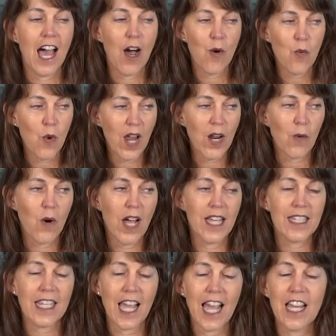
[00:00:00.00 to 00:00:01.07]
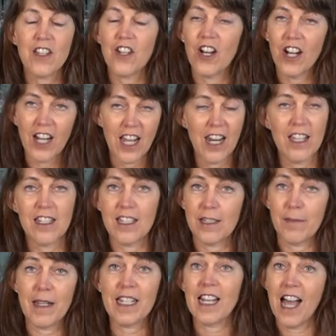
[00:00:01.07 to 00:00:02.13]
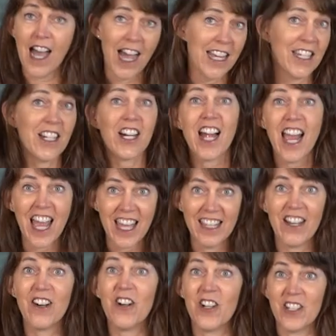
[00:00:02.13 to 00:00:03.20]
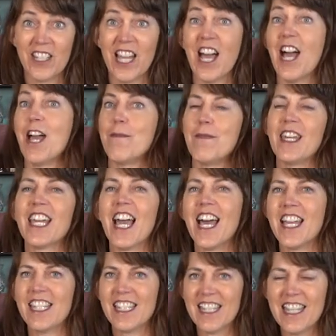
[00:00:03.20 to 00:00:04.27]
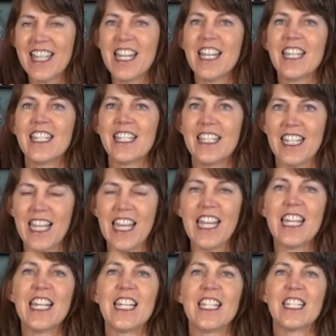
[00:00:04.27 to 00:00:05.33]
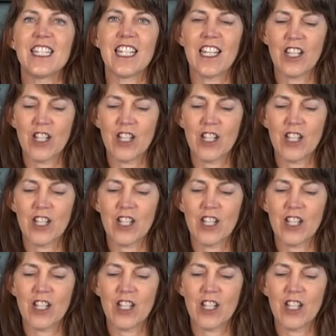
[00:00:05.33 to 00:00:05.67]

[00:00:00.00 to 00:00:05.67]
what it was. And you're going to just be nodding your head the whole time because this is